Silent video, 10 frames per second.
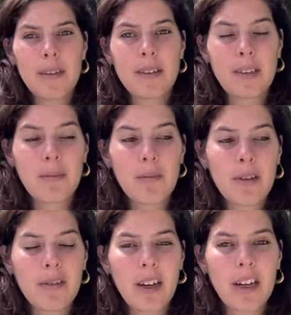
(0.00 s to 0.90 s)

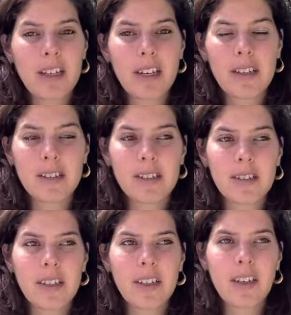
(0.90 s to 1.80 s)
simplified
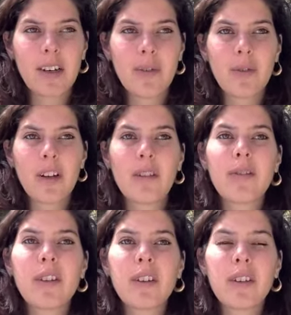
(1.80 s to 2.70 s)
as
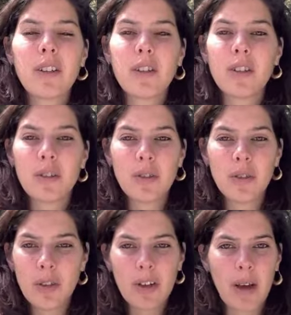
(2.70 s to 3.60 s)
whatever you do,
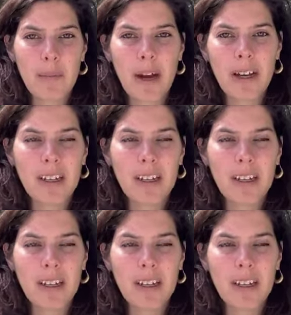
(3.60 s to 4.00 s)
you get back.